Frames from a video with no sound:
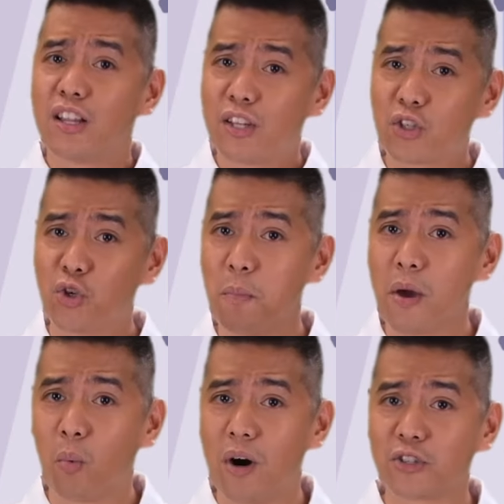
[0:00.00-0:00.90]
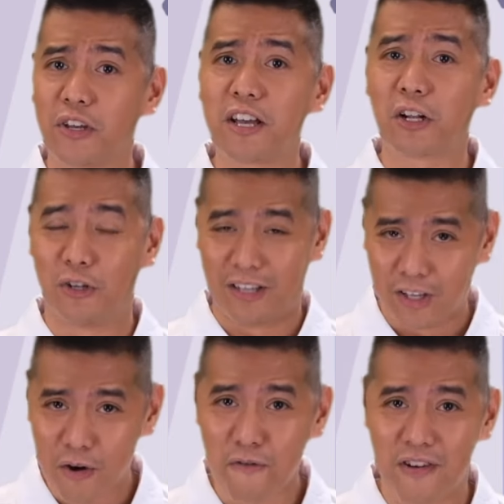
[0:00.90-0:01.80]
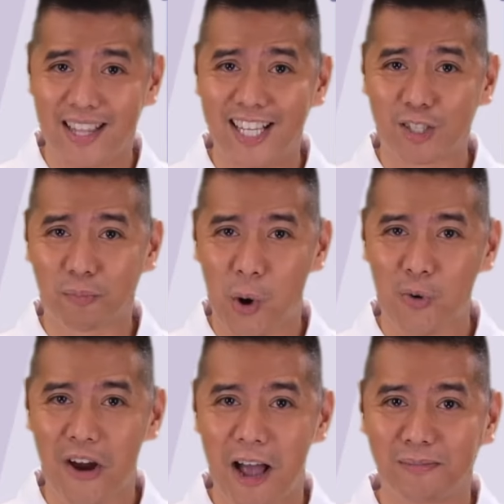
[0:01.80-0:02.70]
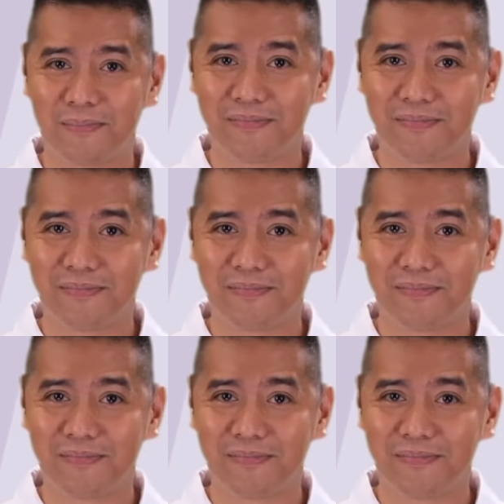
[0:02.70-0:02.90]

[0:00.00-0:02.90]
that you may want to include in your fitness program.